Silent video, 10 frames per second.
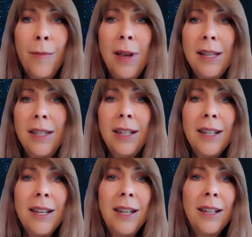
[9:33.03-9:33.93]

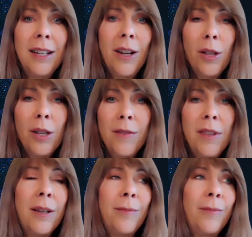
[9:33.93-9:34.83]
amazing, and all of
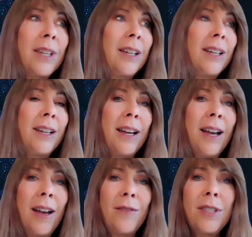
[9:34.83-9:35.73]
them
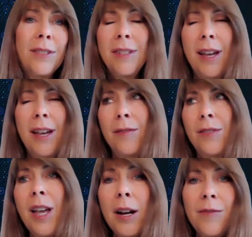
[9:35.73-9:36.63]
have
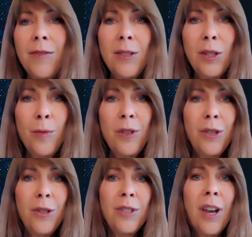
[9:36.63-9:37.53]
sacrificed so
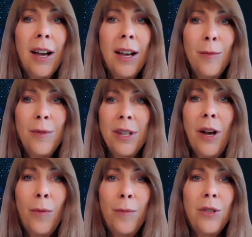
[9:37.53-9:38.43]
much of their time to
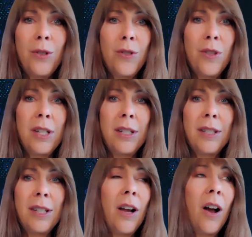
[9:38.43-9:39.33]
help ensure that
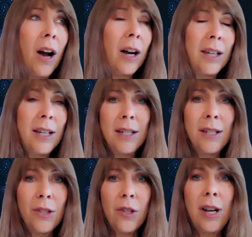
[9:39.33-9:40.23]
Augie
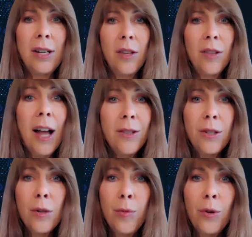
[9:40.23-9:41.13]
is great. So
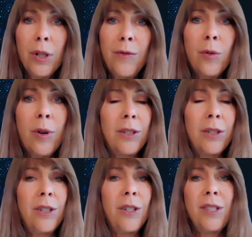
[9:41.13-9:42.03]
that's your board of
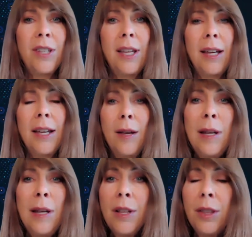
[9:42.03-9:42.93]
directors, and they
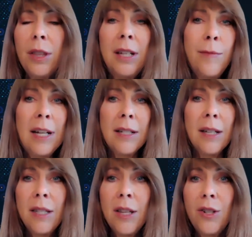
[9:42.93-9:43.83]
meet monthly to make
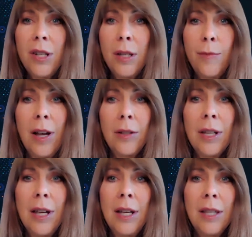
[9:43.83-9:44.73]
decisions about
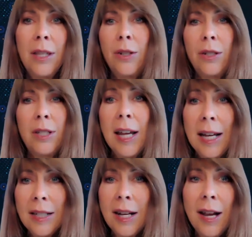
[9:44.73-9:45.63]
the
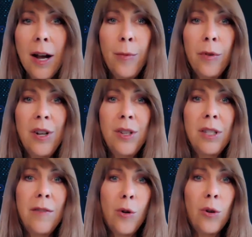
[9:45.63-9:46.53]
day-to-day
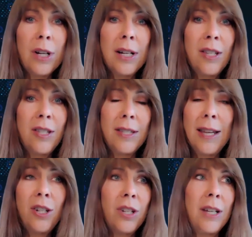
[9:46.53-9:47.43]
operations of the
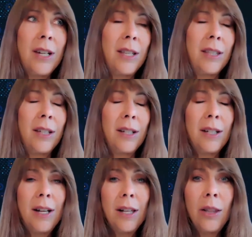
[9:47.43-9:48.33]
organization and
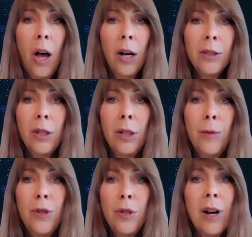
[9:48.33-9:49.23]
the
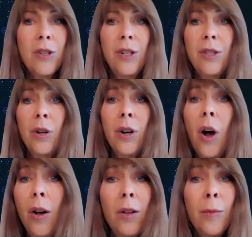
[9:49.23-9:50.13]
long-term direction. They're
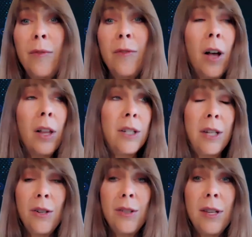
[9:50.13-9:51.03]
all
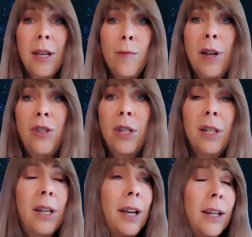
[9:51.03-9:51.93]
volunteers, as I
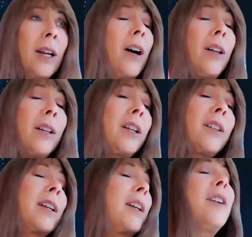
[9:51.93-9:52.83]
mentioned, and I can
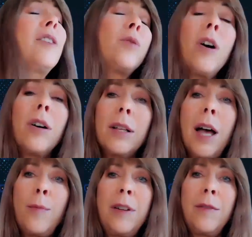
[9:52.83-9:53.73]
hear you all
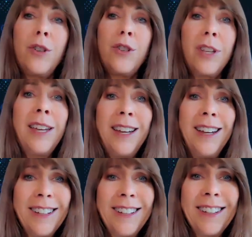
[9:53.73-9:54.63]
clapping
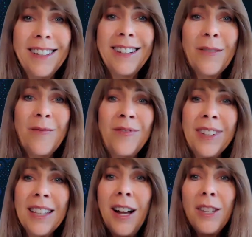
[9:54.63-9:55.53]
virtually.
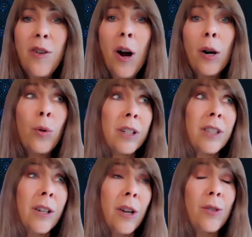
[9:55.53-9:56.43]
Lots of hard work
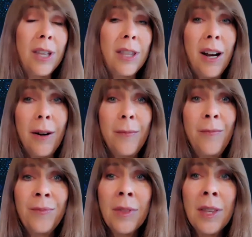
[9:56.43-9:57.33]
that goes in there.
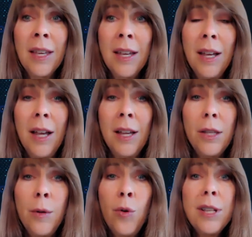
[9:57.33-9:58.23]

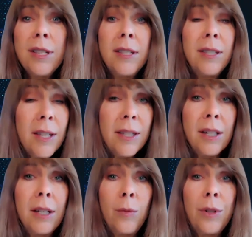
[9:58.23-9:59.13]
So the board is
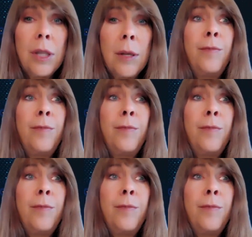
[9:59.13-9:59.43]
assisted with the